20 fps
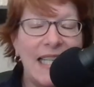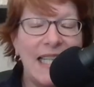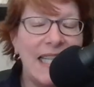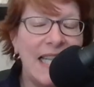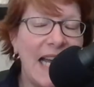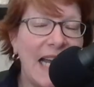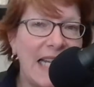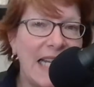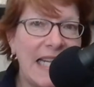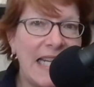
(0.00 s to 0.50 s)

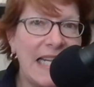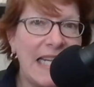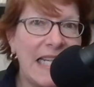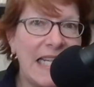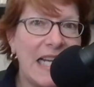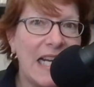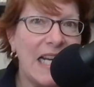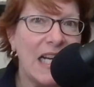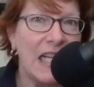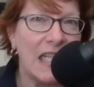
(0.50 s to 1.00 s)
that it
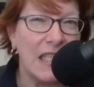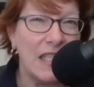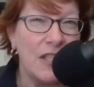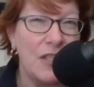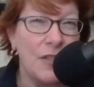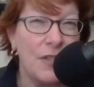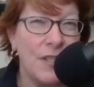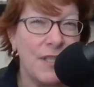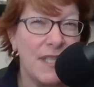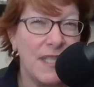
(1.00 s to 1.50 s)

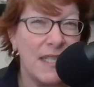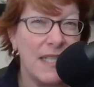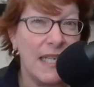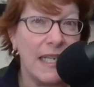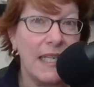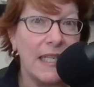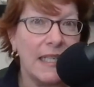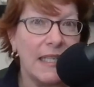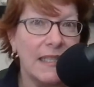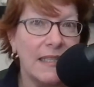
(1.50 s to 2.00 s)

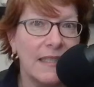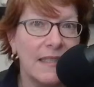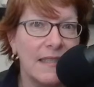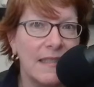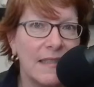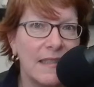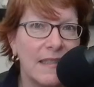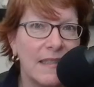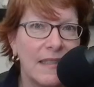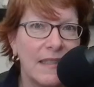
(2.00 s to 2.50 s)
understands